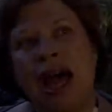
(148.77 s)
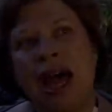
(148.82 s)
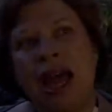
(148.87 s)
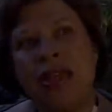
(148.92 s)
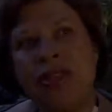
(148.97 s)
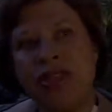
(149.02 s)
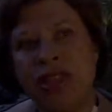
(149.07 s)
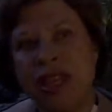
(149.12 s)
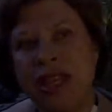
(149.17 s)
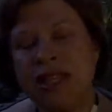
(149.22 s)
I
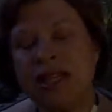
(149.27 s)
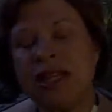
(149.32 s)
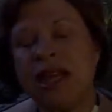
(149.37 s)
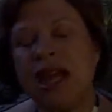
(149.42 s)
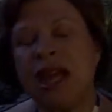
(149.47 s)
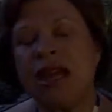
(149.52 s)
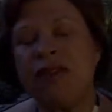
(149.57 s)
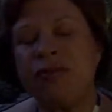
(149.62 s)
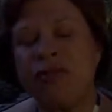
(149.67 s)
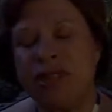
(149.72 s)
think that
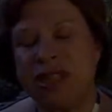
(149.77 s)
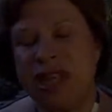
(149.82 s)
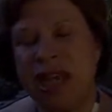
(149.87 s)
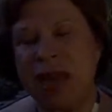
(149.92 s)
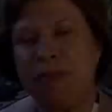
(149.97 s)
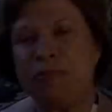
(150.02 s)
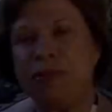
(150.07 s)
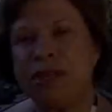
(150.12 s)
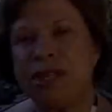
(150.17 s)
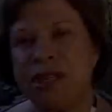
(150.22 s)
I've
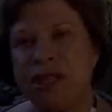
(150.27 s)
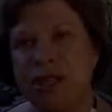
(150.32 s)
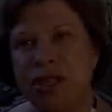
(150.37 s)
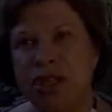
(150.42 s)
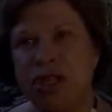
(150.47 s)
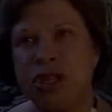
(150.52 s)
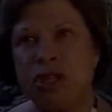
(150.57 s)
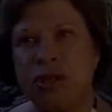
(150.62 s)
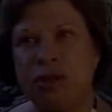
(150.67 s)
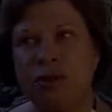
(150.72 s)
tapped
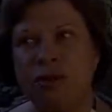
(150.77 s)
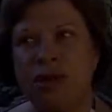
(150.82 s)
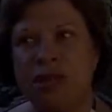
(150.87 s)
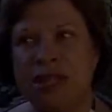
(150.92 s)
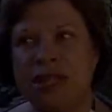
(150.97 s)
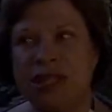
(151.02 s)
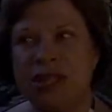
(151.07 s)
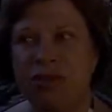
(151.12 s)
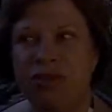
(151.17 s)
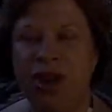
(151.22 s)
into a
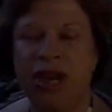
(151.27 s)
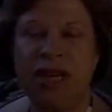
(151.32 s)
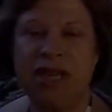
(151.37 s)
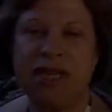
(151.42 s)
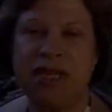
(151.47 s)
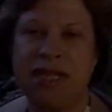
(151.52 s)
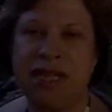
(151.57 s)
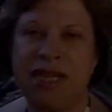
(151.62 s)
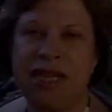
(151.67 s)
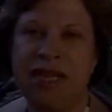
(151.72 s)

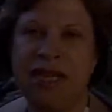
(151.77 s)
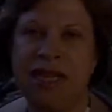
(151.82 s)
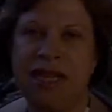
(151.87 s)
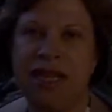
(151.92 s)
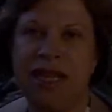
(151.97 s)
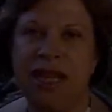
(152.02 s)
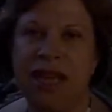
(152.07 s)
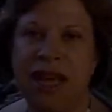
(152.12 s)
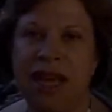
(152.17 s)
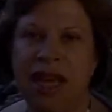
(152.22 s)
serenity
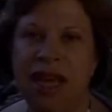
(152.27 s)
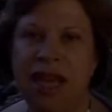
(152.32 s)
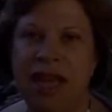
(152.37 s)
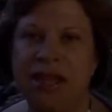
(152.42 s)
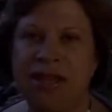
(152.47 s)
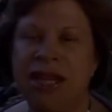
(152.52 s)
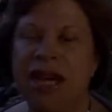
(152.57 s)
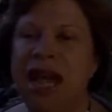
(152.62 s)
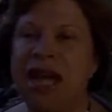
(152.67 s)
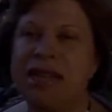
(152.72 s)

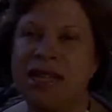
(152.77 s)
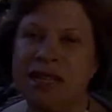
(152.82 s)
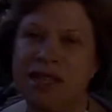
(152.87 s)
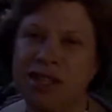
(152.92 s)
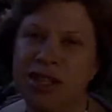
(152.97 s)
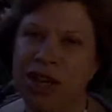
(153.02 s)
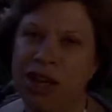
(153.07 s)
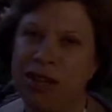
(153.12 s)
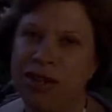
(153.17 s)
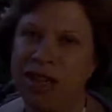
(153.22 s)
that I
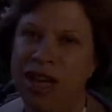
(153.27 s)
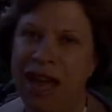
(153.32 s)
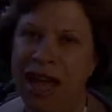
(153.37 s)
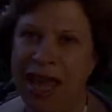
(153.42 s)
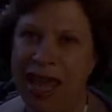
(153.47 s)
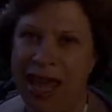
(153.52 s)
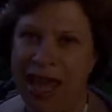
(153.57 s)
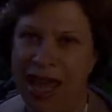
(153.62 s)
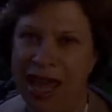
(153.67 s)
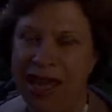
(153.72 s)
didn't know that I
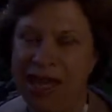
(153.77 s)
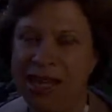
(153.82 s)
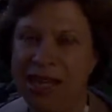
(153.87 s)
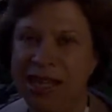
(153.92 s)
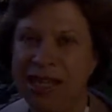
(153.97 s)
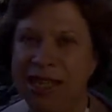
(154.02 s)
had,